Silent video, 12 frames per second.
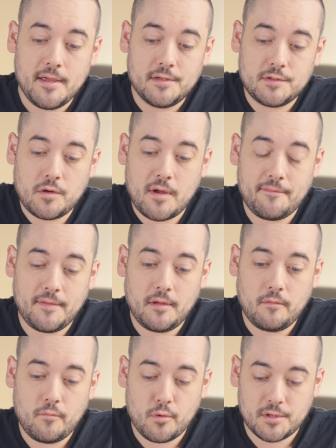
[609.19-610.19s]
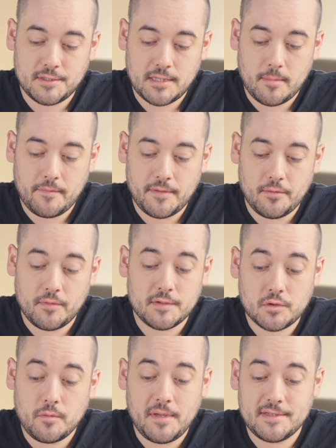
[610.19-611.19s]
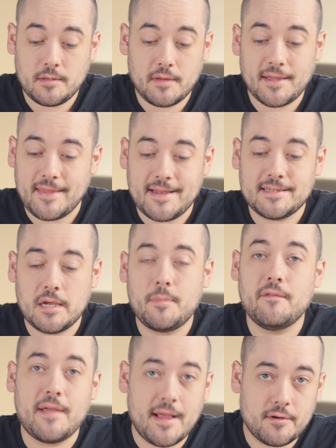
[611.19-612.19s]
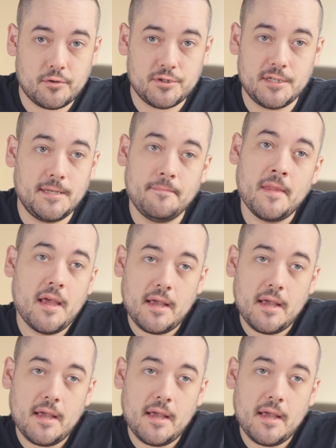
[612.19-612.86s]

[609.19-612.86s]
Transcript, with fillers: So I feel for some of you, this could be something like that type of energy.